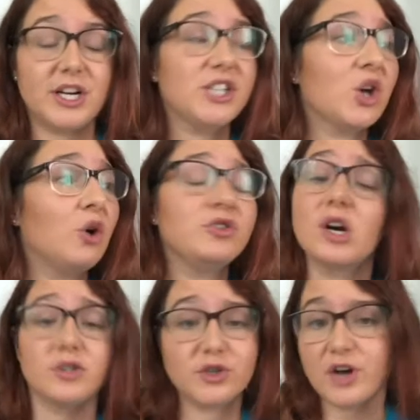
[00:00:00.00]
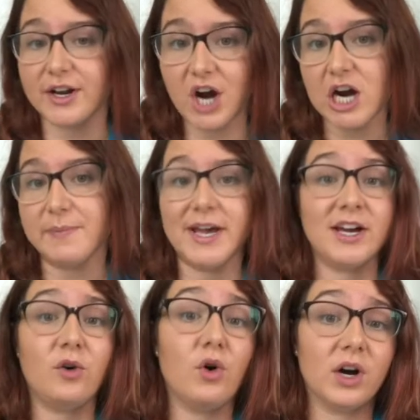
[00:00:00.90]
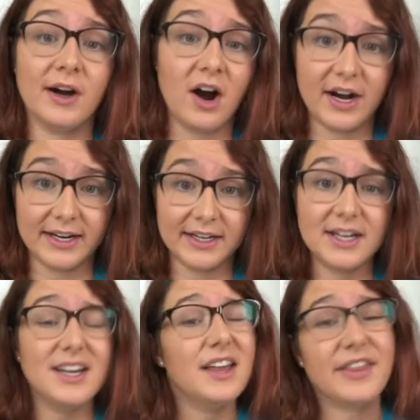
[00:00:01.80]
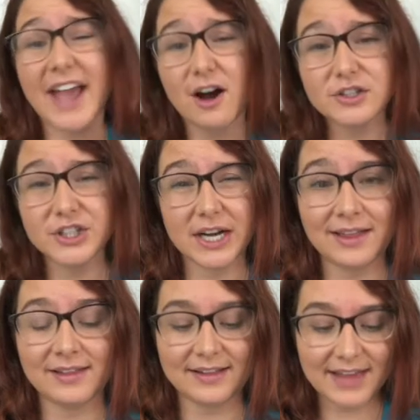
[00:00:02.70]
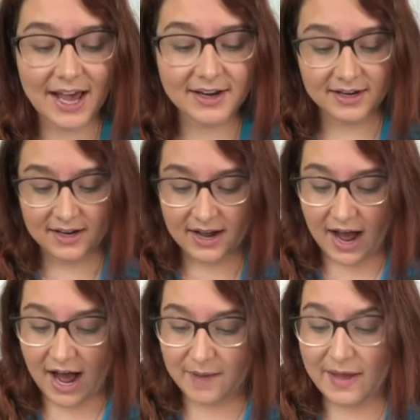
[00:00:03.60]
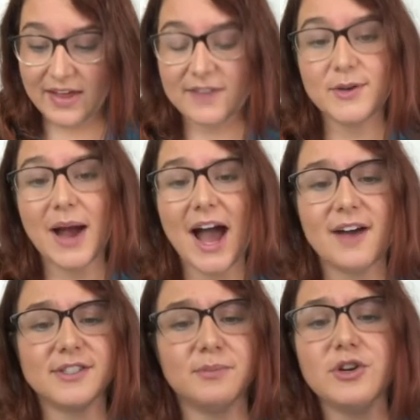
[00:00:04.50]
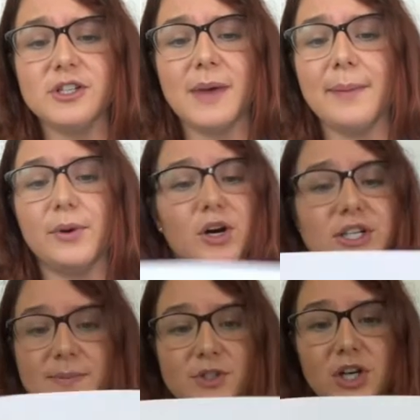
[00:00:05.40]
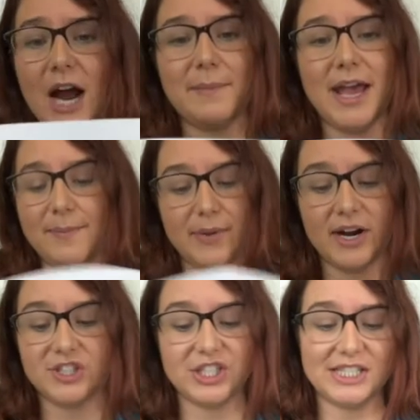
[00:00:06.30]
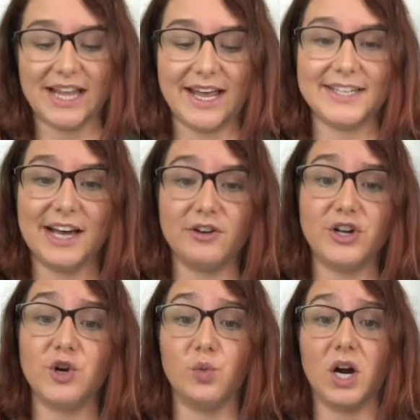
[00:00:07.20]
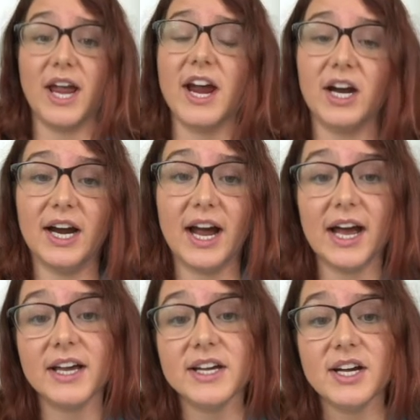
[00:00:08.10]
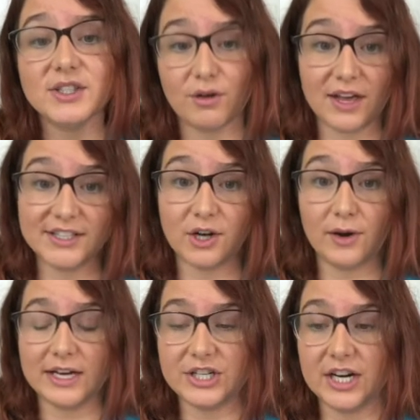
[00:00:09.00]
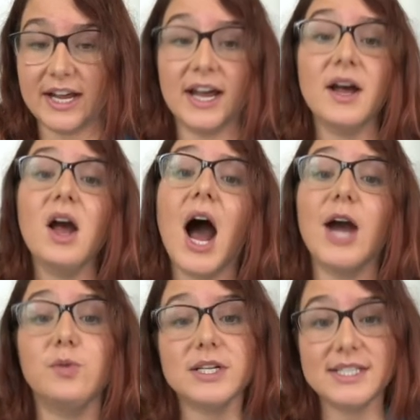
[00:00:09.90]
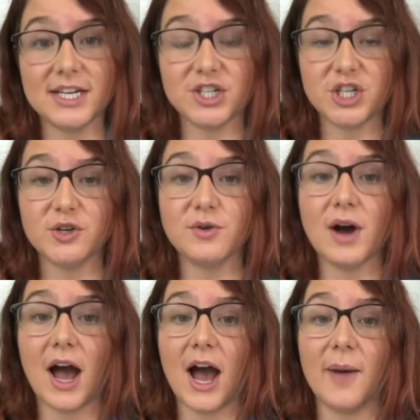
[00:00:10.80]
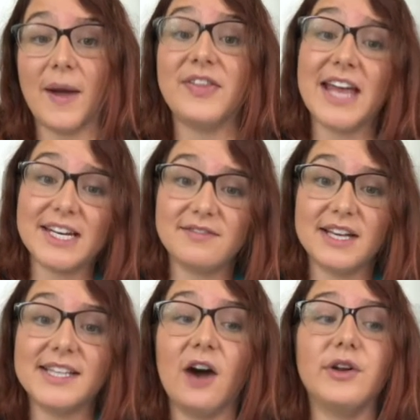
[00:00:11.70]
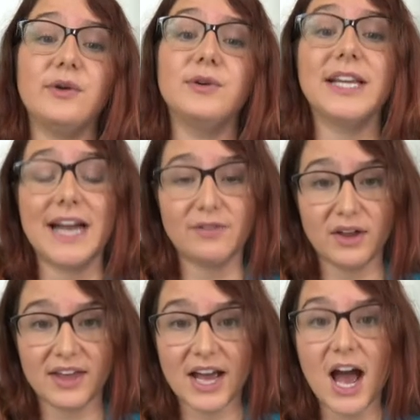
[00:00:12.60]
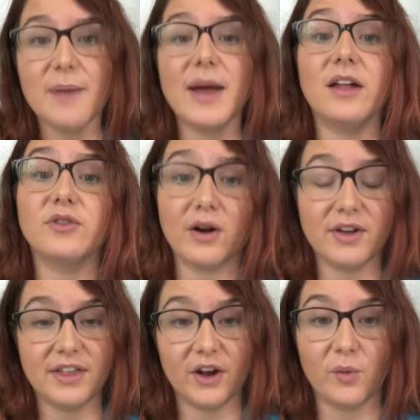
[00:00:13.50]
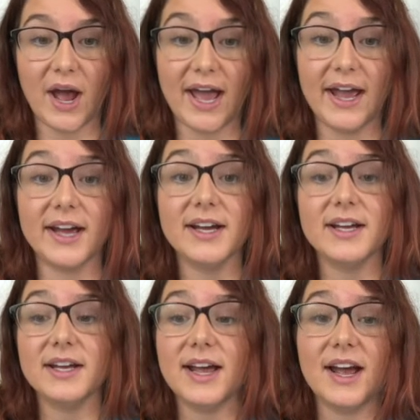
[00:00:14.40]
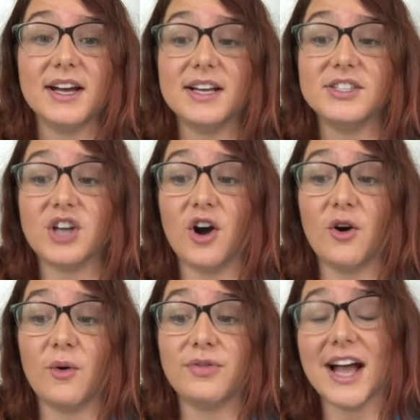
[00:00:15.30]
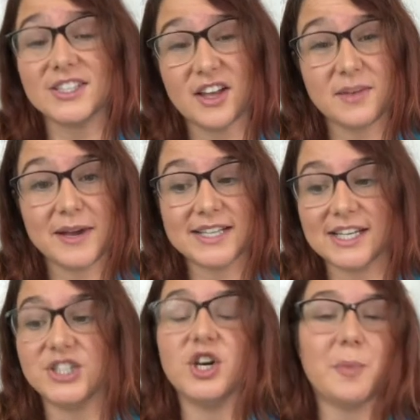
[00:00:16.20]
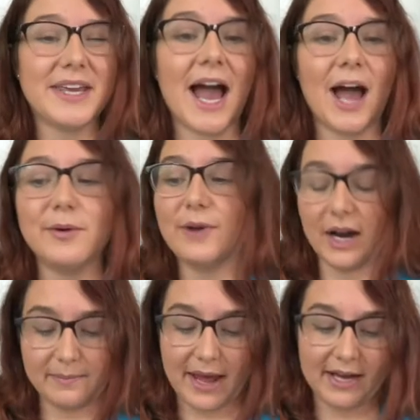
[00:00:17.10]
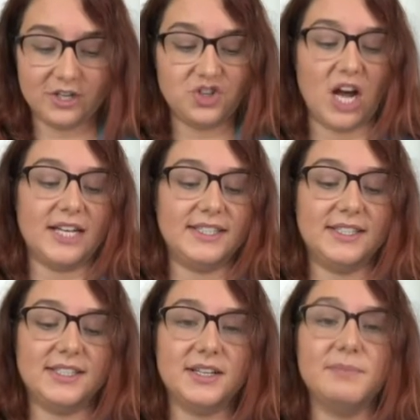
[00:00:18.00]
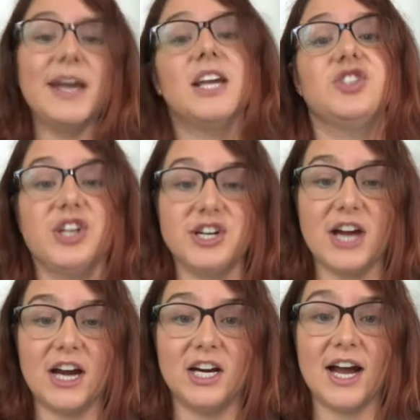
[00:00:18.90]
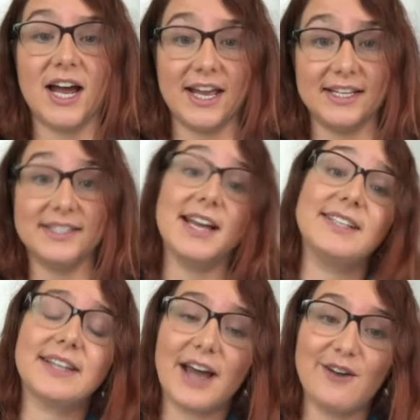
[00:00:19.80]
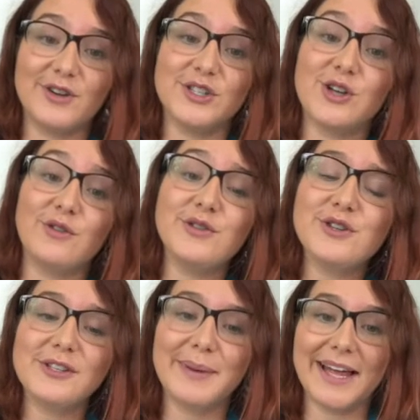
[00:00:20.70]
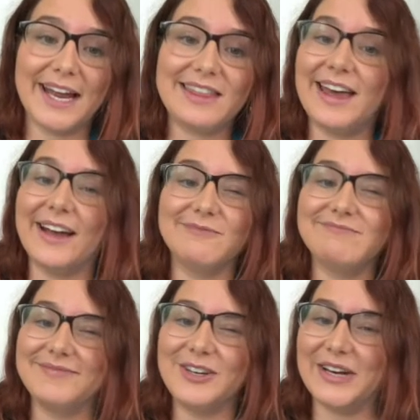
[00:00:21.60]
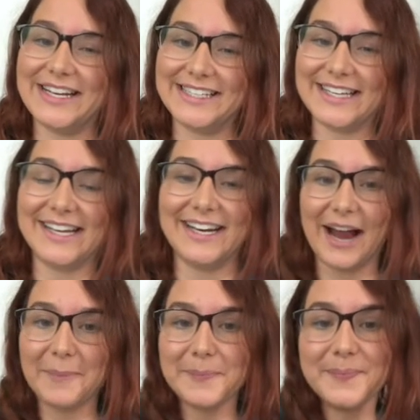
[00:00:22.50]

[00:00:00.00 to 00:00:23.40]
So don't do it on a carpet or on the couch or anything like that. And then if you have some newspaper or some scrap paper, just lay it down on your work area so things don't get dirty. I will teach you at the end of this how to clean everything up and throw everything away. So that's not the biggest issue, but yeah, I would recommend just making sure your area is nice and covered. So if you do spill anything, you can easily clean it up.